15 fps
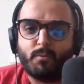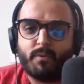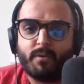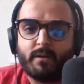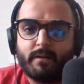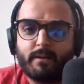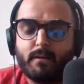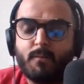doing
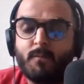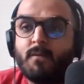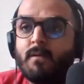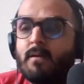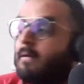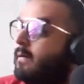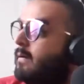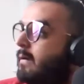right now
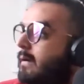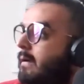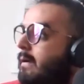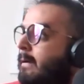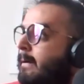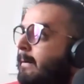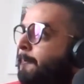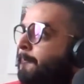
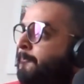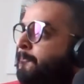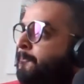um